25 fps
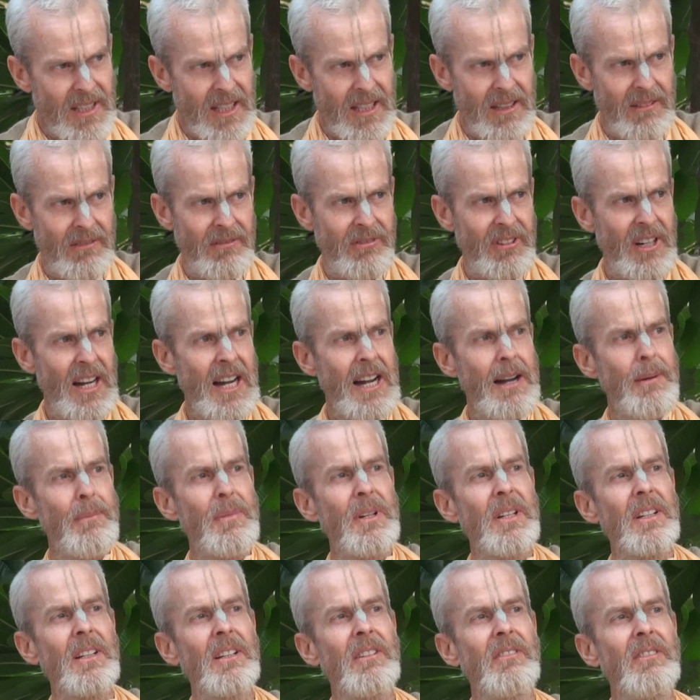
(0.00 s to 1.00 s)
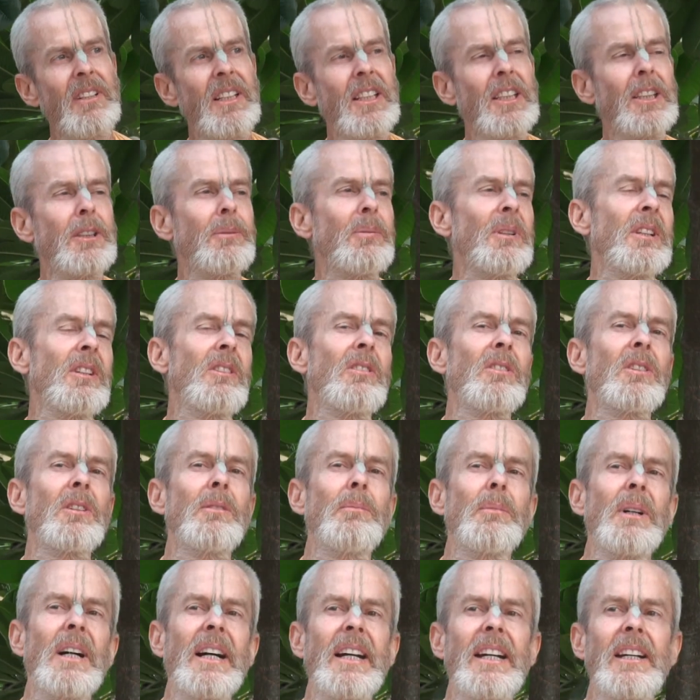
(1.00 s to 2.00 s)
environment arranged by
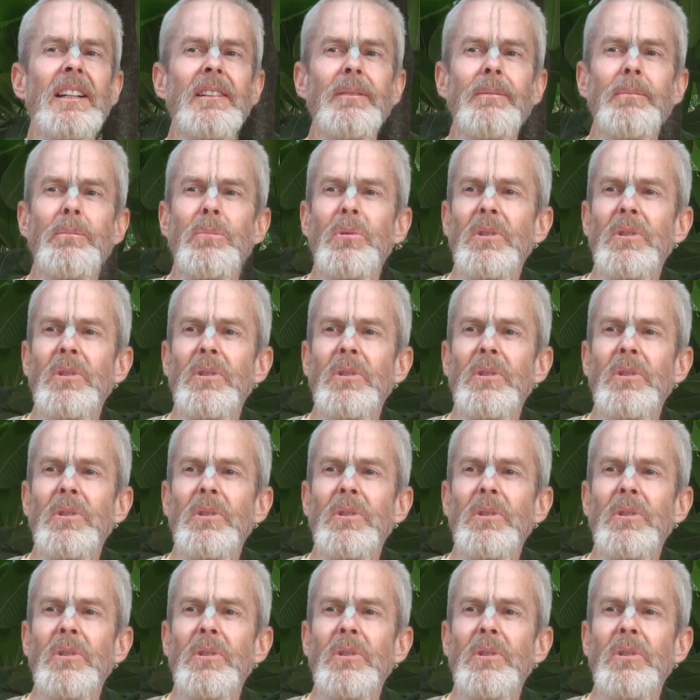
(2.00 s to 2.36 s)
Yogamaya,